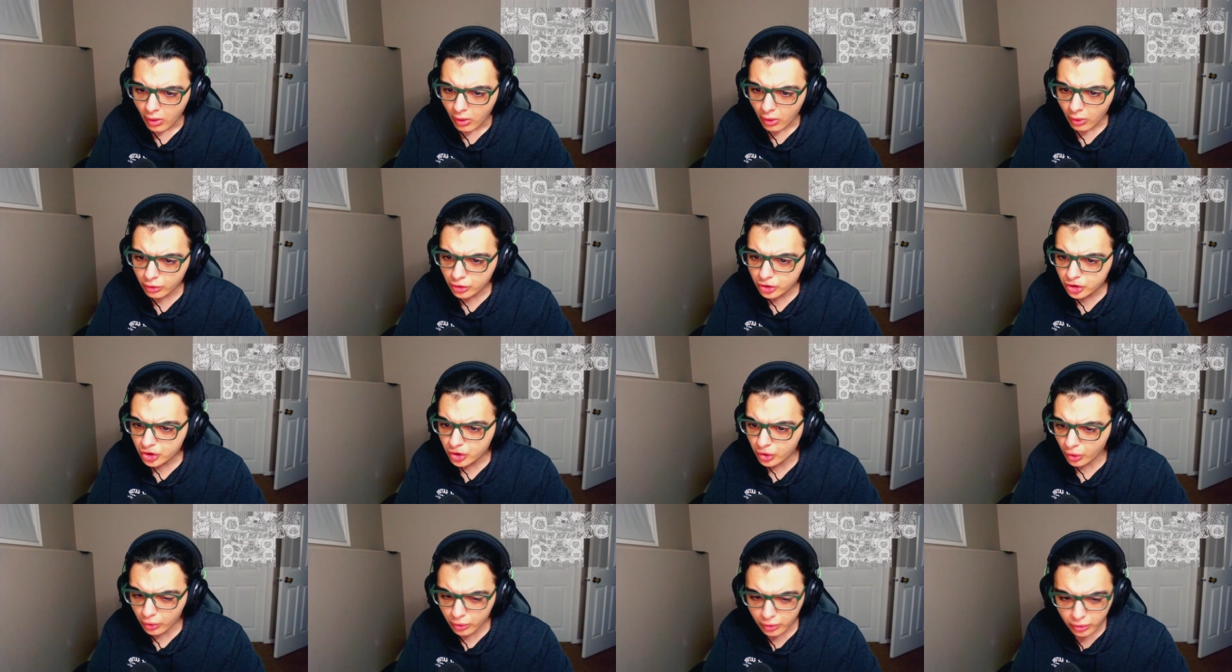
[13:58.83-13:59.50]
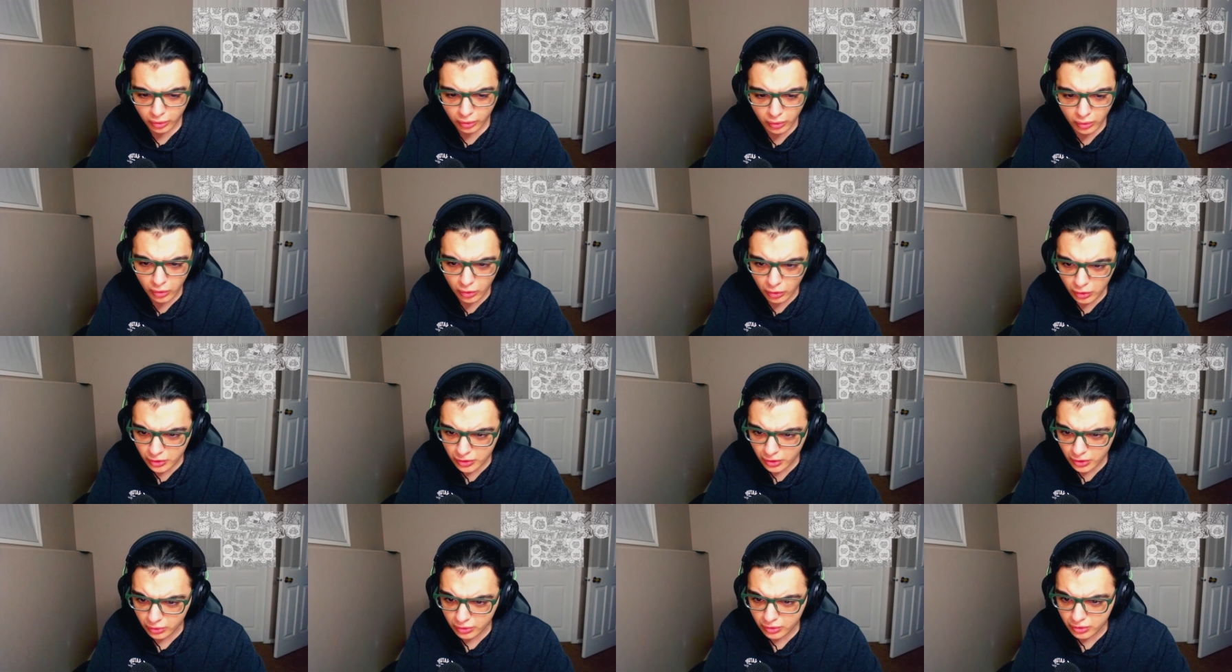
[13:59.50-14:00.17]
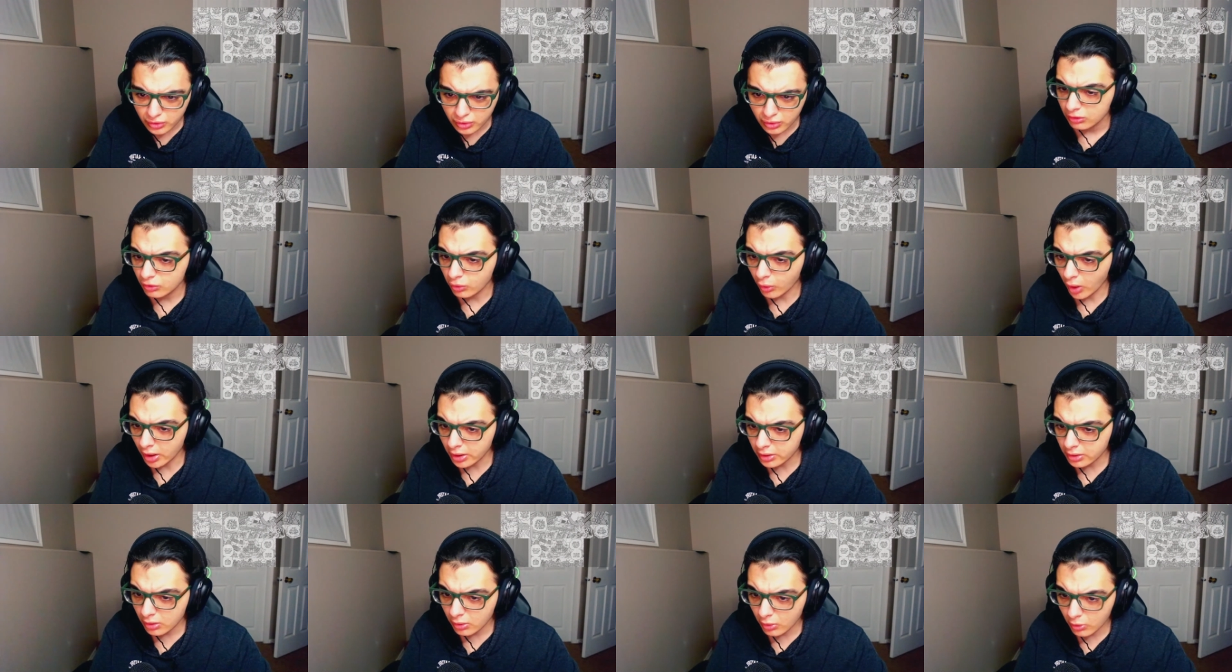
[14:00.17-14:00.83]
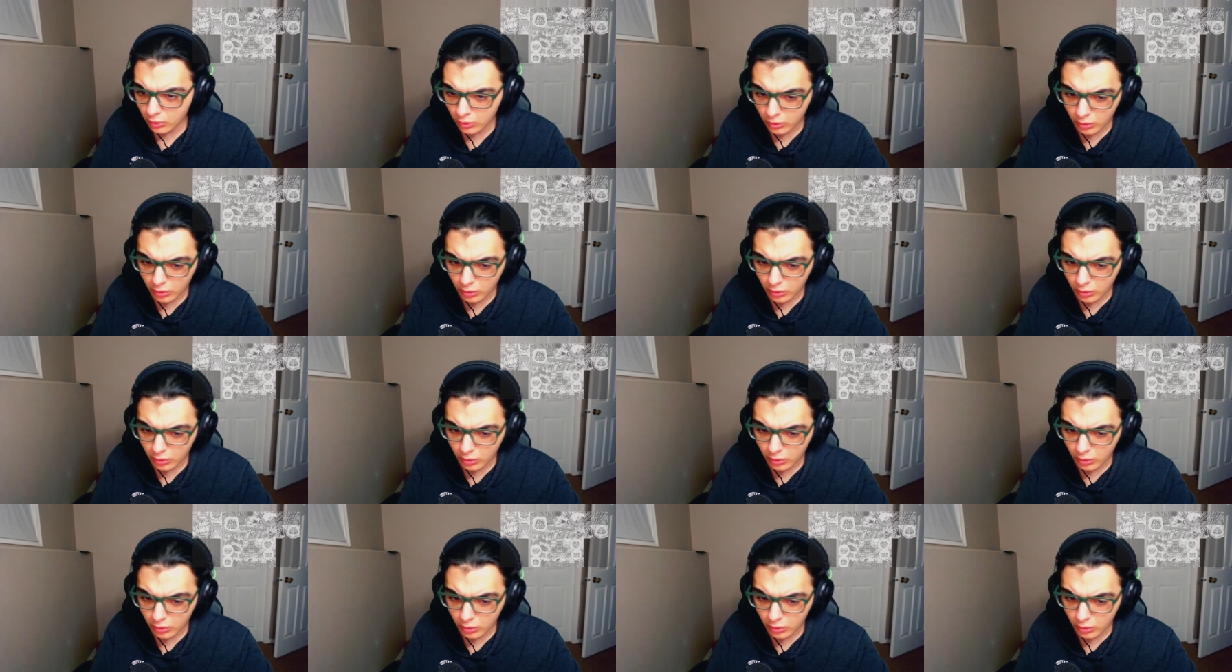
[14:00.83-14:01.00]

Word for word: Ochoku? Who's o Do I know